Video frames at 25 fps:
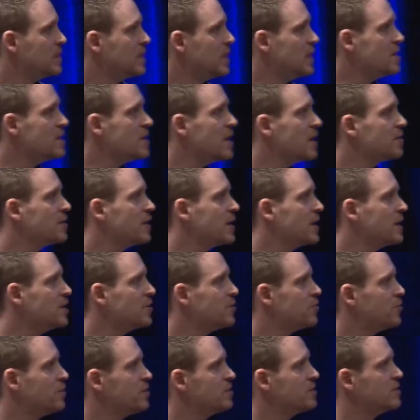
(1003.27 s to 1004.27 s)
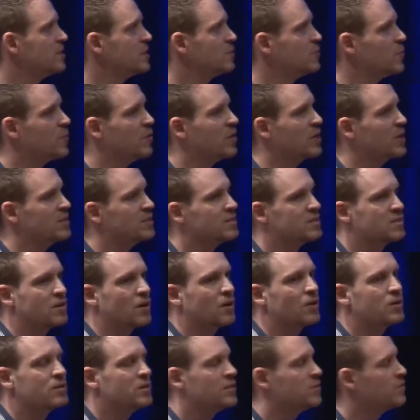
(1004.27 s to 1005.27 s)
Another interest that we really
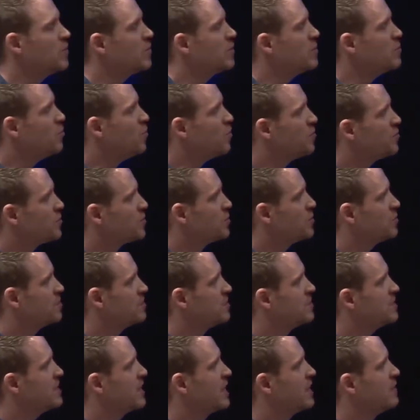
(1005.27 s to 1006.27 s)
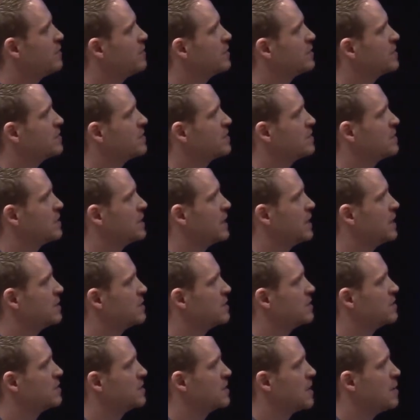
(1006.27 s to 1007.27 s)
started when we moved to UC Davis
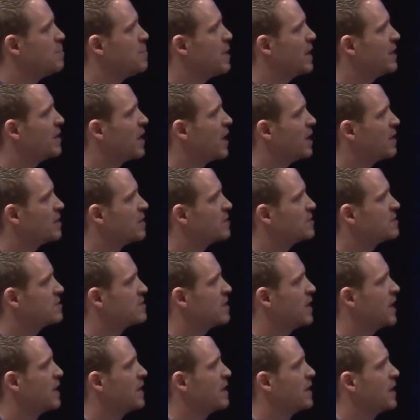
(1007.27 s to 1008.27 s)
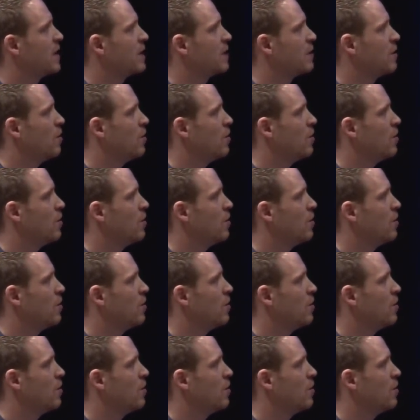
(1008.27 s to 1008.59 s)
is a better understanding